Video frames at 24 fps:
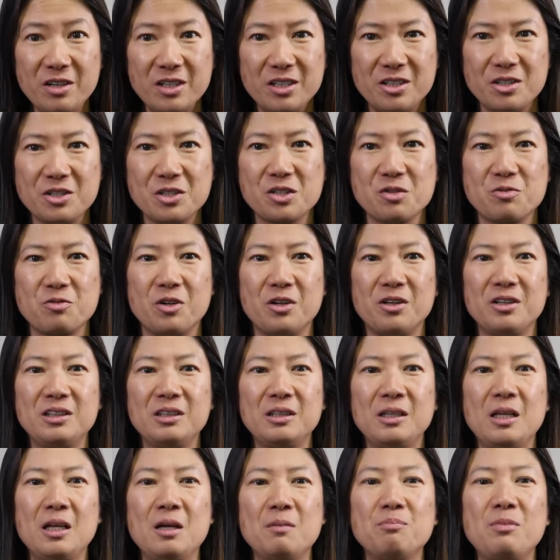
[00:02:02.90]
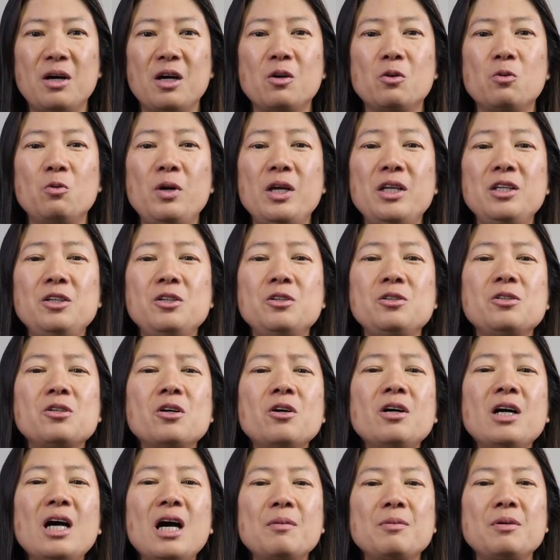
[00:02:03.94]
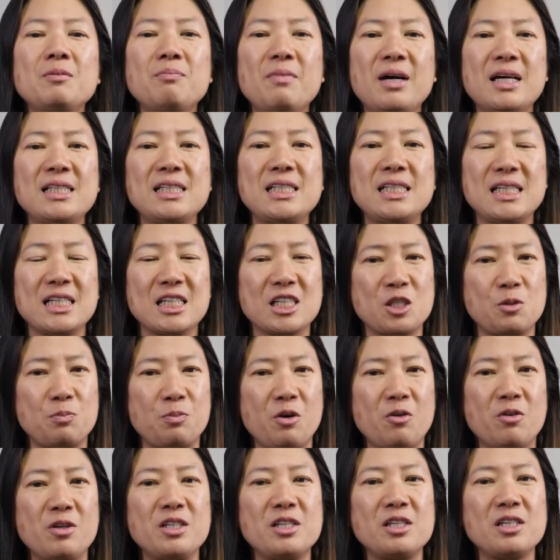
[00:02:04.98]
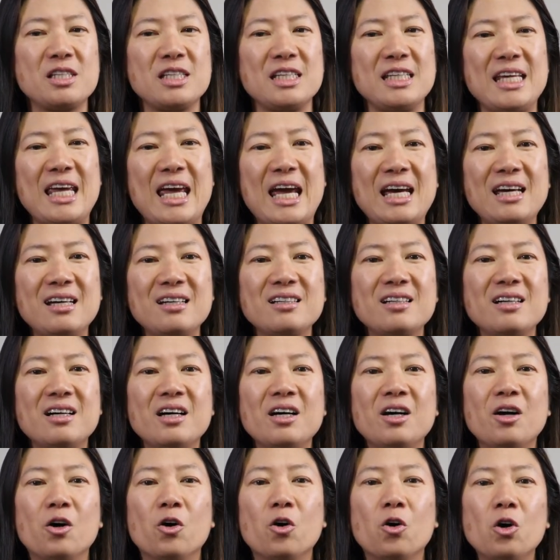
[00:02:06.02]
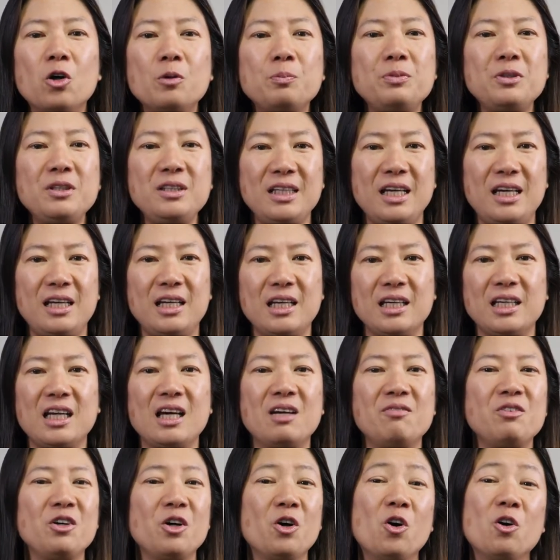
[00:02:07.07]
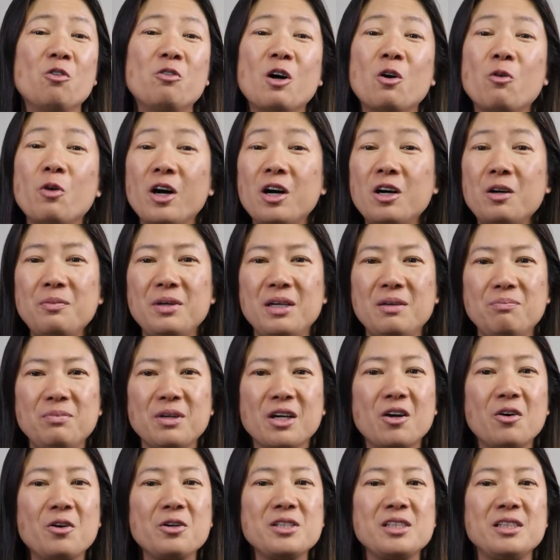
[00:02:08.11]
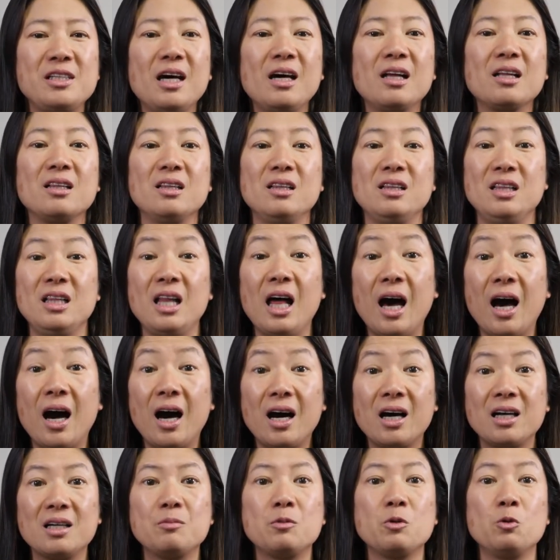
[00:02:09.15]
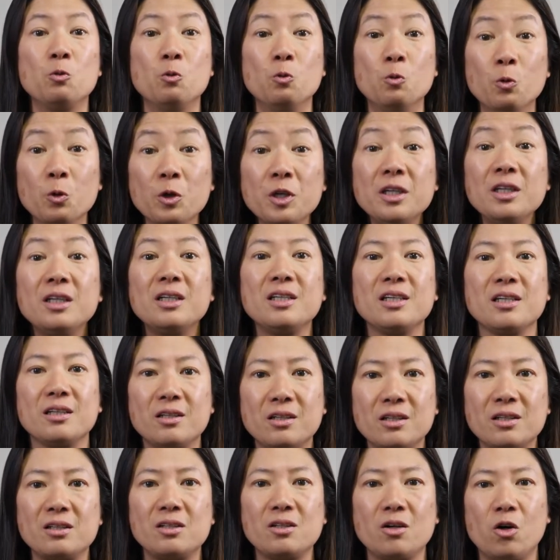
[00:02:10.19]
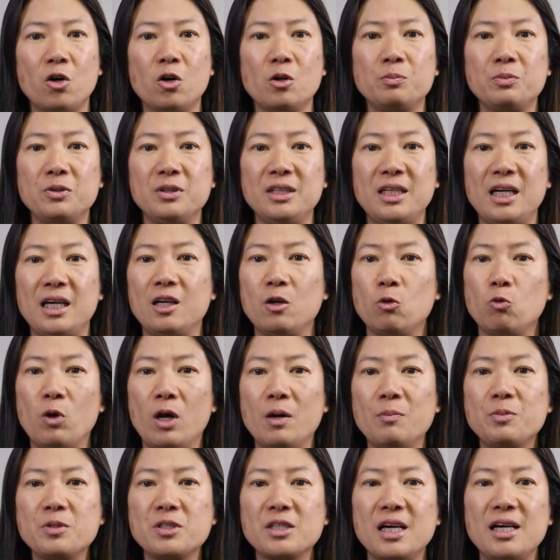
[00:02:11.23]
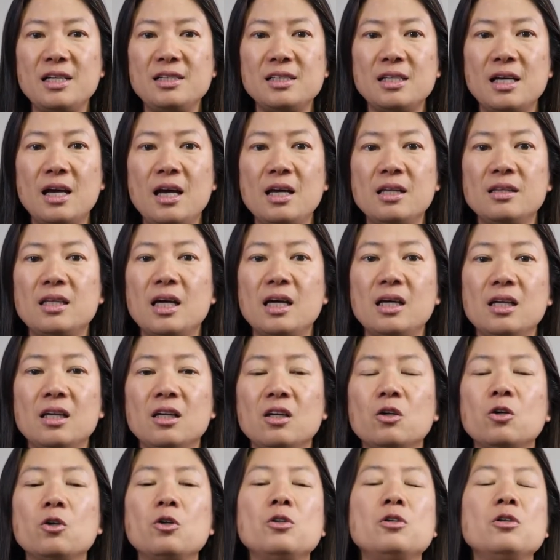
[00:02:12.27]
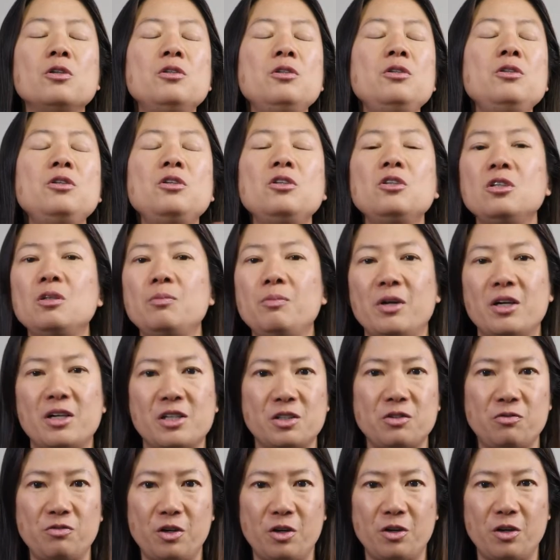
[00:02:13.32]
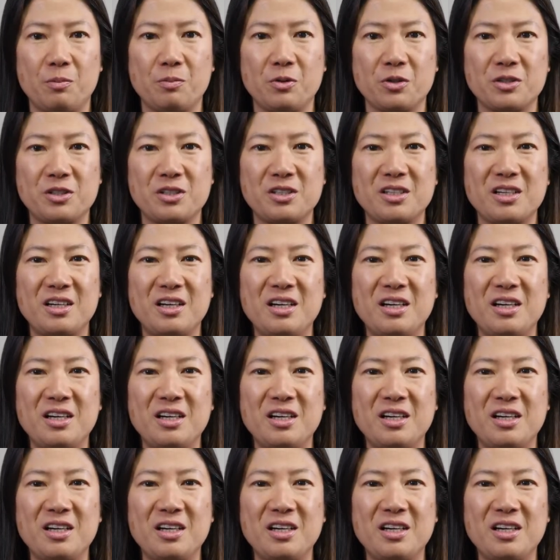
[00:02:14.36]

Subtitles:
useful, but when you don't have much experiences yet, open data can be overwhelming because there are a lot of really good open data websites that include numerous variables.